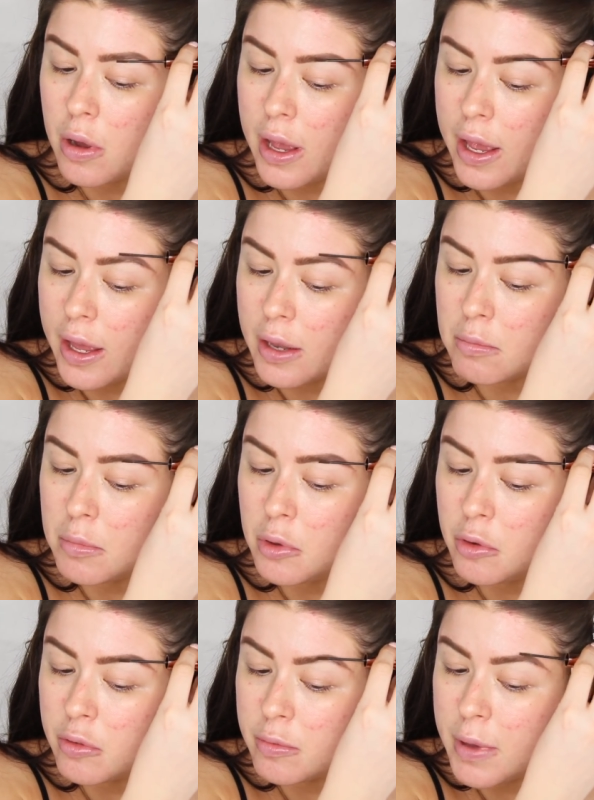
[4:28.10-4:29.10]
and
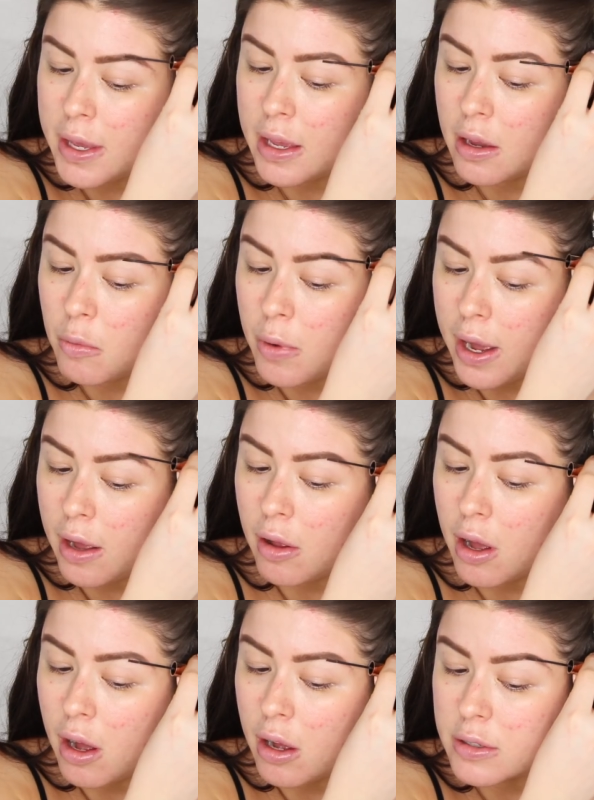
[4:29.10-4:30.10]
movement
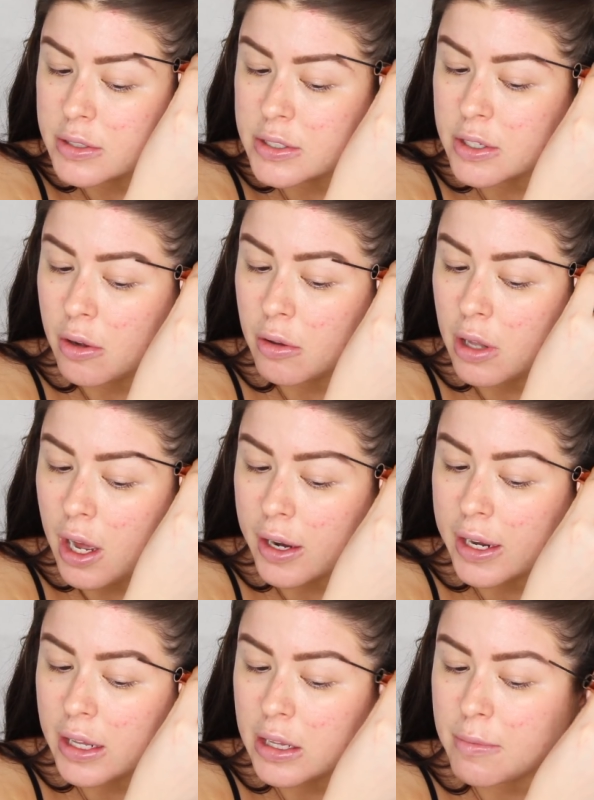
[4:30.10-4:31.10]
while also
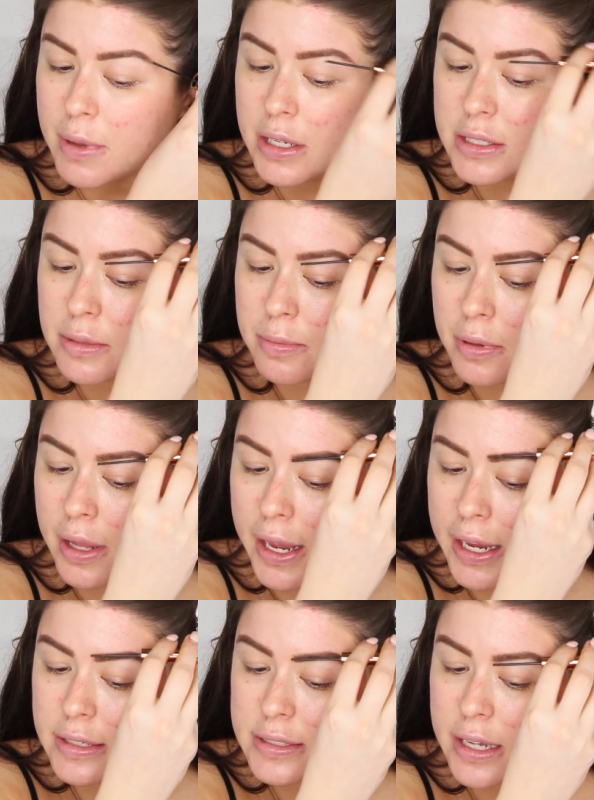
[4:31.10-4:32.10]
locking them into
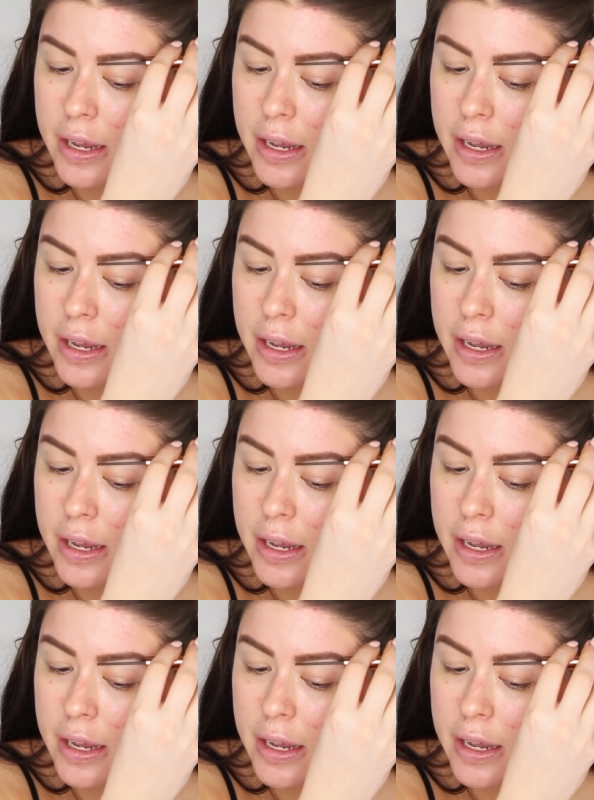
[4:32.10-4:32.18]
place,